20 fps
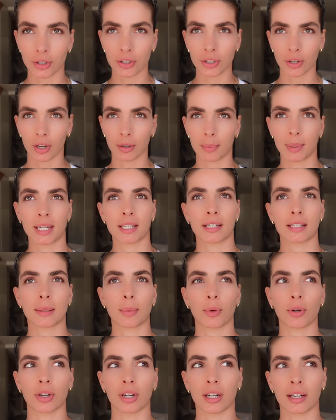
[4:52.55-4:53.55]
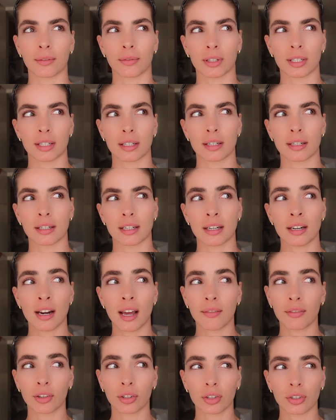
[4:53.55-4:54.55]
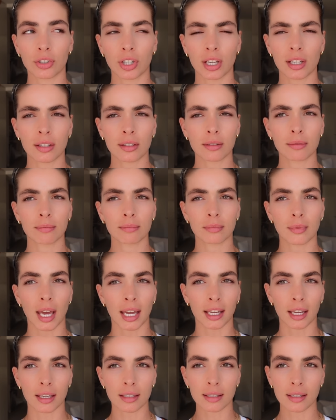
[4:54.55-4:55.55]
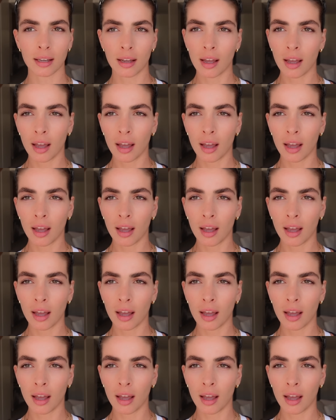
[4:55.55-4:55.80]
so I'd be disappointed if it didn't have a lot of cheese, I guess.